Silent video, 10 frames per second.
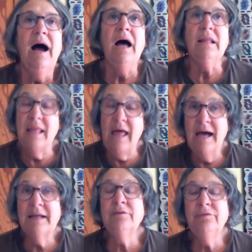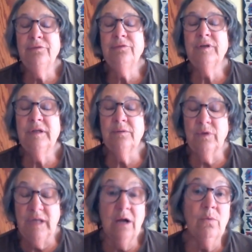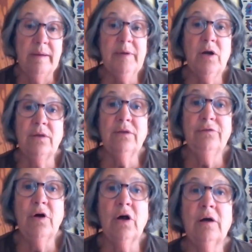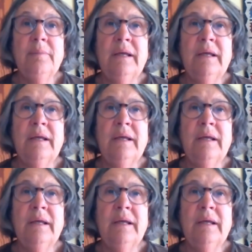a lot of young women on the farm.